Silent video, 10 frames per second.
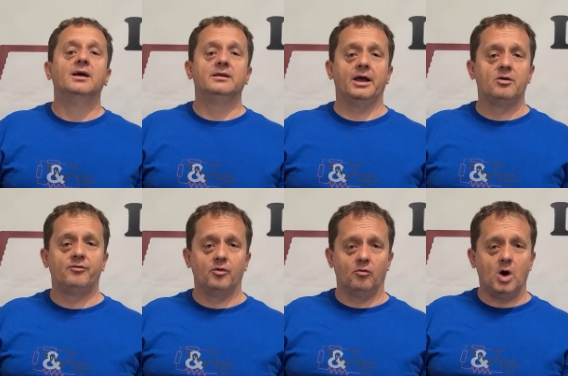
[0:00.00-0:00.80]
Thank you
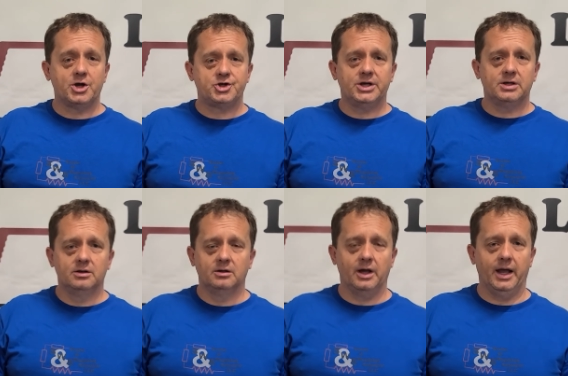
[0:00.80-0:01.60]
for watching
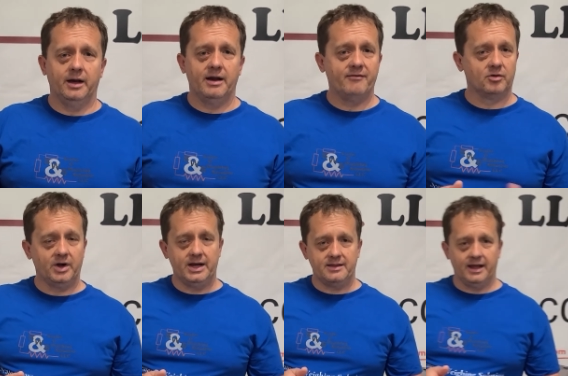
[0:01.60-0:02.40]
and have a
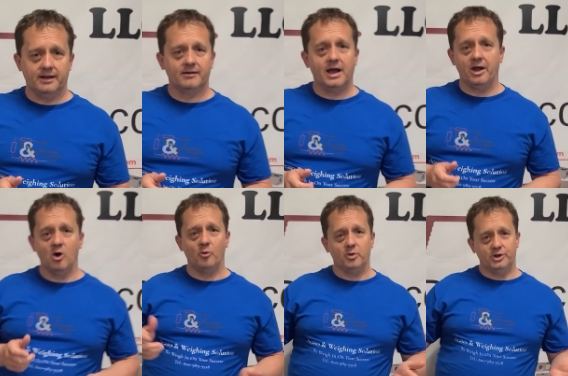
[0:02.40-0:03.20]
great day. I
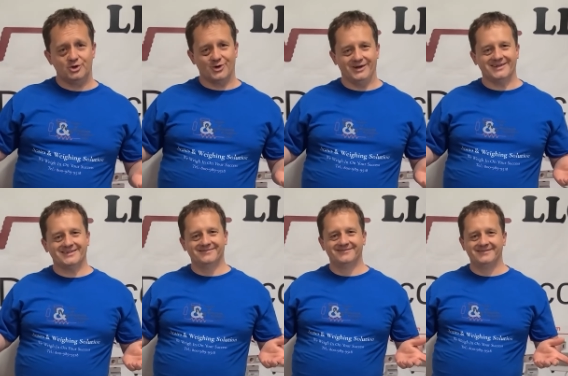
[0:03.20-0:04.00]
hope you enjoyed it.
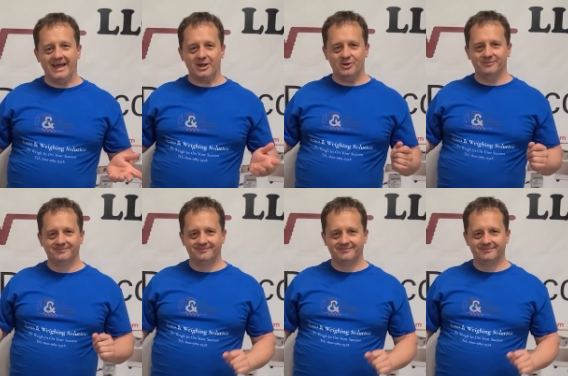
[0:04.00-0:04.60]
Thank you.